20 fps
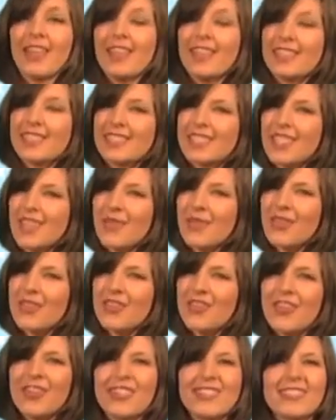See if you
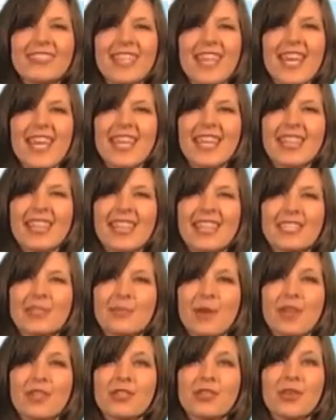notice anything
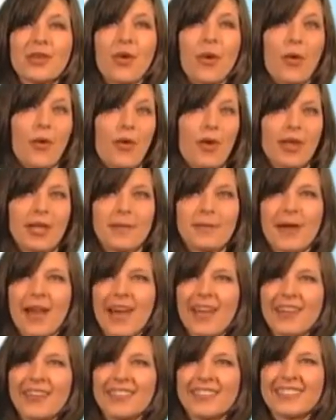special or any
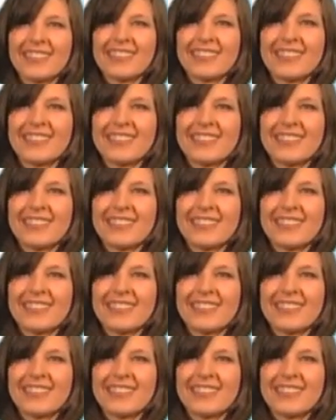patterns.